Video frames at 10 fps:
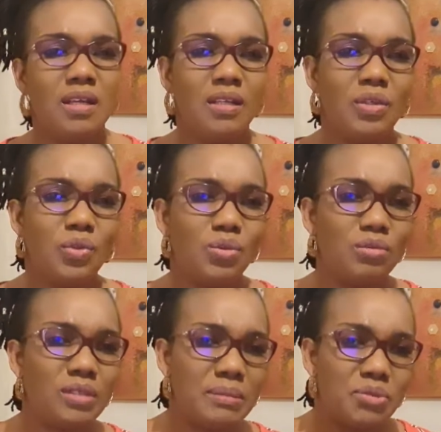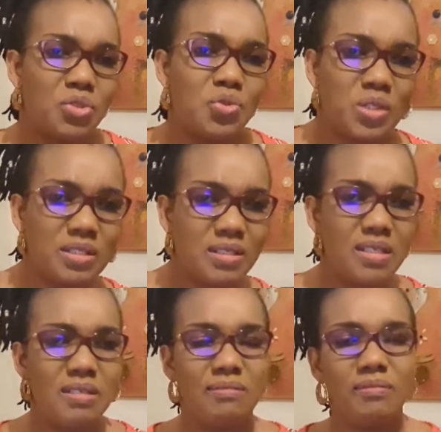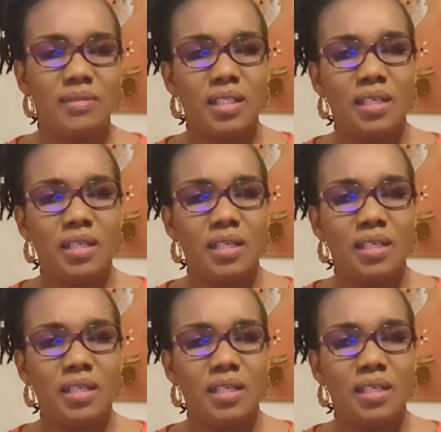you know, demonstrating,